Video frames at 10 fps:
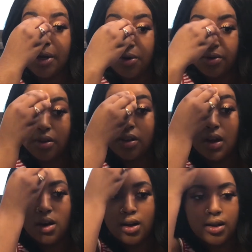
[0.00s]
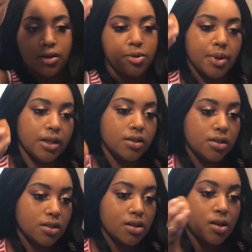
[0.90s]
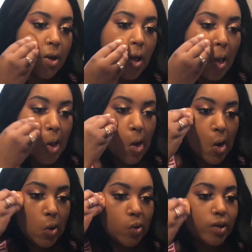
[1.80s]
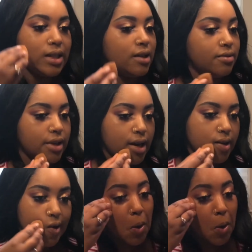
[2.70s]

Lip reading: I don't look a hot ghetto mess. We love that.